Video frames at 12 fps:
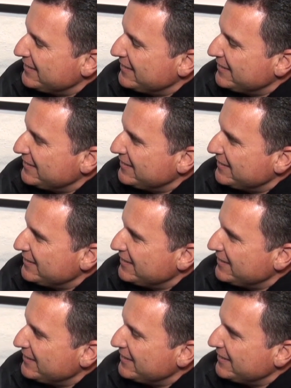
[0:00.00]

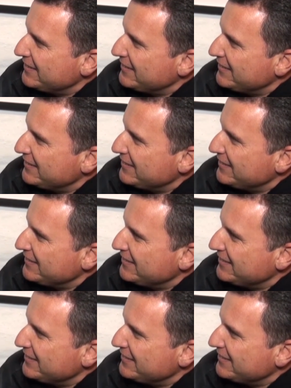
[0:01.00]

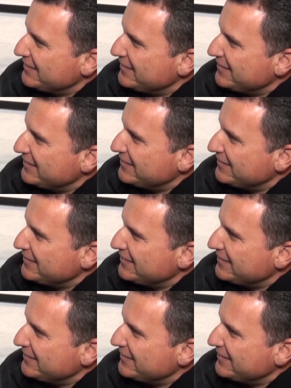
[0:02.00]
(not speaking)